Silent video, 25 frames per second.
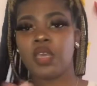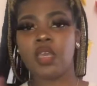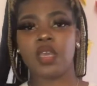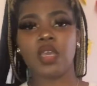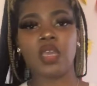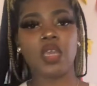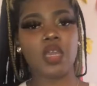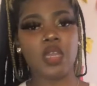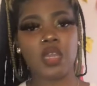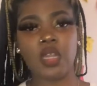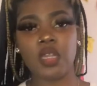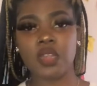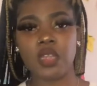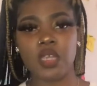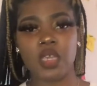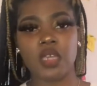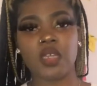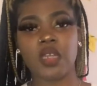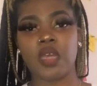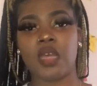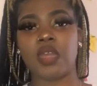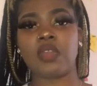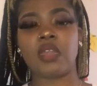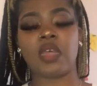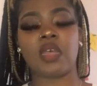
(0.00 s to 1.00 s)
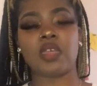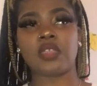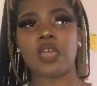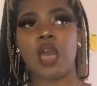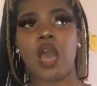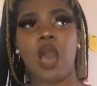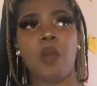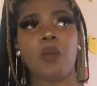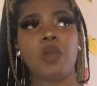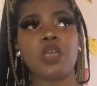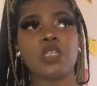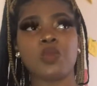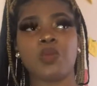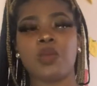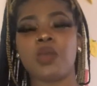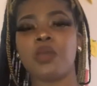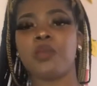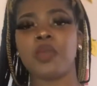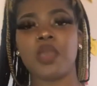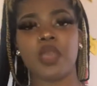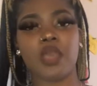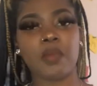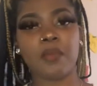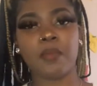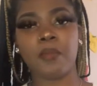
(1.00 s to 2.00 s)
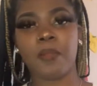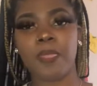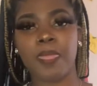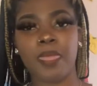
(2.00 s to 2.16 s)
Anything that's always with me,